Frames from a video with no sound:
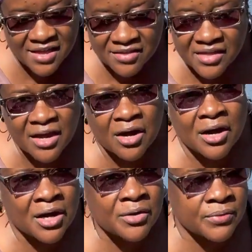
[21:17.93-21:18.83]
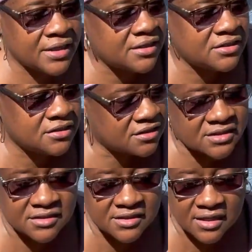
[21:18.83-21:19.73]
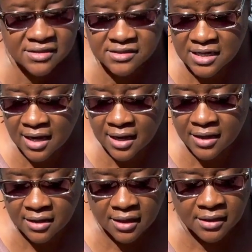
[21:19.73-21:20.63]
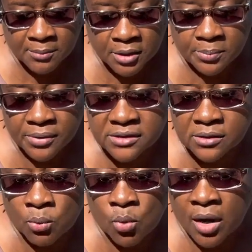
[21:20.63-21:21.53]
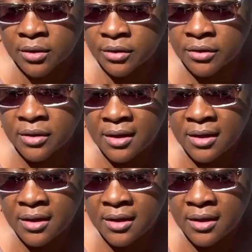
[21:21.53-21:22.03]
They are ready to just set aside, and I'm gonna put some water